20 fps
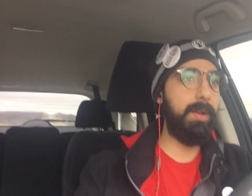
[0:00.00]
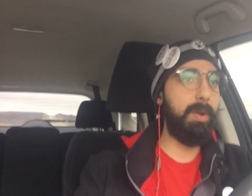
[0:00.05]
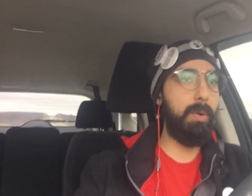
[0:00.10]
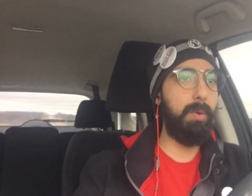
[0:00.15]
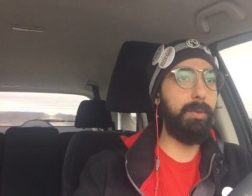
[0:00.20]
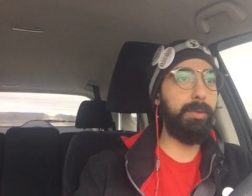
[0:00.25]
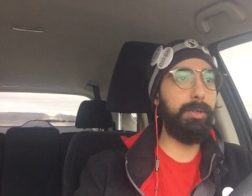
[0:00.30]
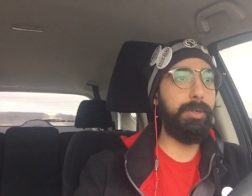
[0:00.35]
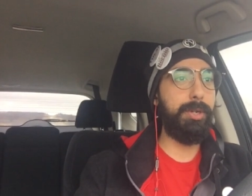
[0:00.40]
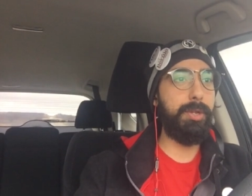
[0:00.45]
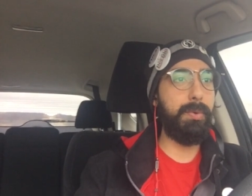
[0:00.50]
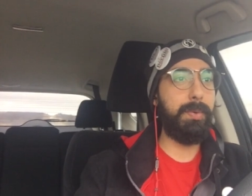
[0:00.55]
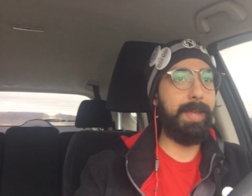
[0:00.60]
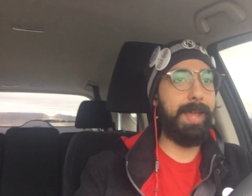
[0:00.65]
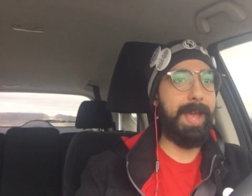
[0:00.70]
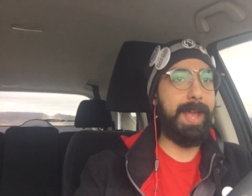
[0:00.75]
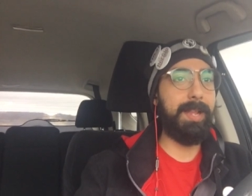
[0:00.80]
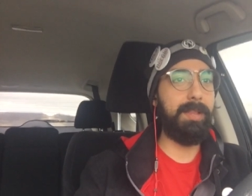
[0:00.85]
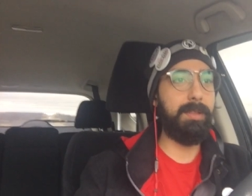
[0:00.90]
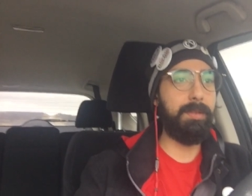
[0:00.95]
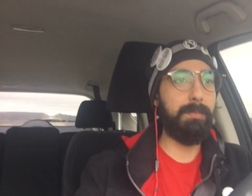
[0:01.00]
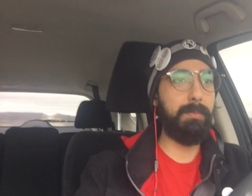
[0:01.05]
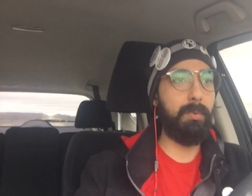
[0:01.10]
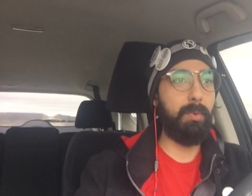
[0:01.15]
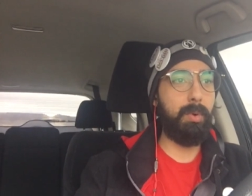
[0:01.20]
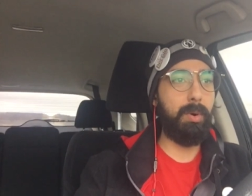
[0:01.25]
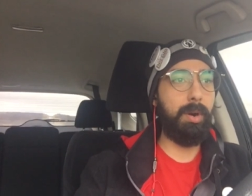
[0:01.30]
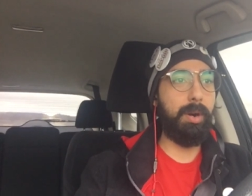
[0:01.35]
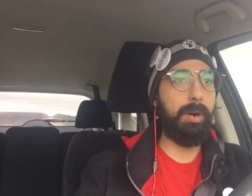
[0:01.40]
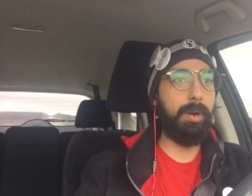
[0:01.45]
the older you get, the
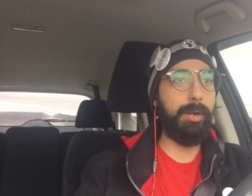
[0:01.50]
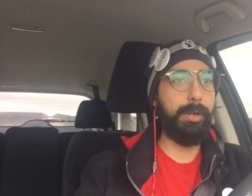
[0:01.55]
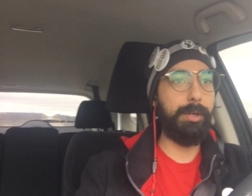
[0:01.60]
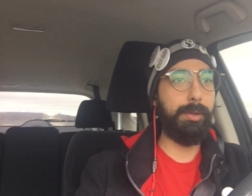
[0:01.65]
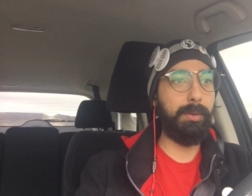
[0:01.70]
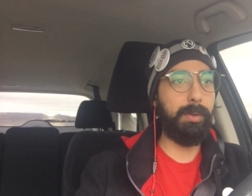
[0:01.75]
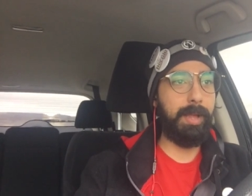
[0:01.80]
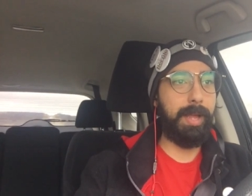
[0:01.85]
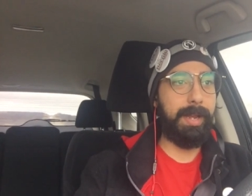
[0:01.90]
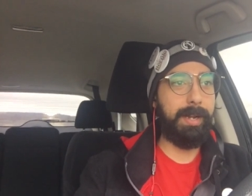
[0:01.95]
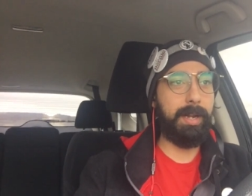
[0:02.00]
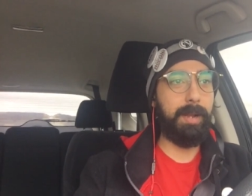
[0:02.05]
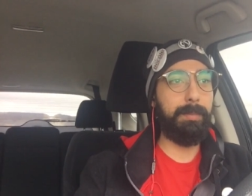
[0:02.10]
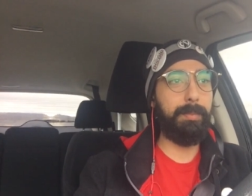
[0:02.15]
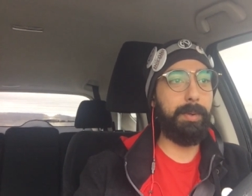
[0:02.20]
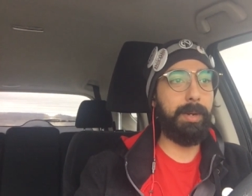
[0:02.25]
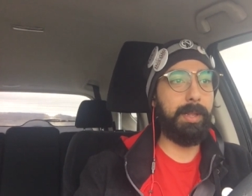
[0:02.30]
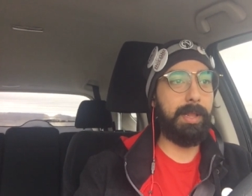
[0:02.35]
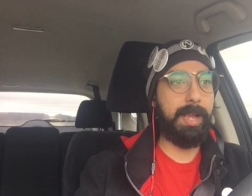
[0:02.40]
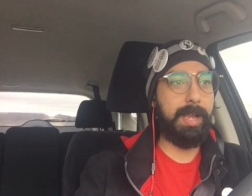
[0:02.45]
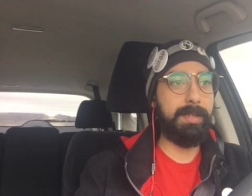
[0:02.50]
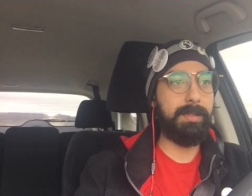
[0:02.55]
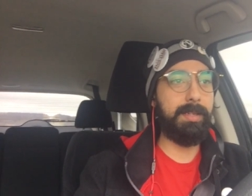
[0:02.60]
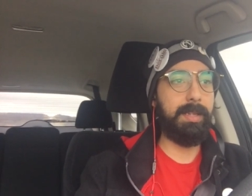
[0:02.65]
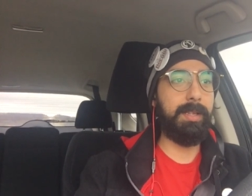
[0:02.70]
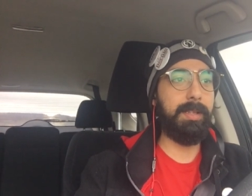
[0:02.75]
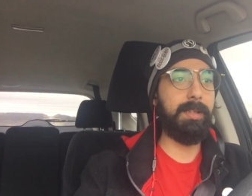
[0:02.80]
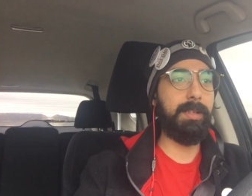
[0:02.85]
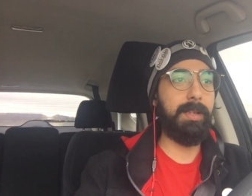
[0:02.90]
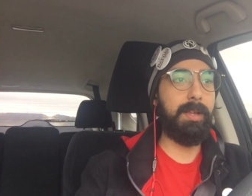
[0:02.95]
more you'll end up
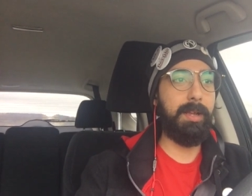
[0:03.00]
realizing,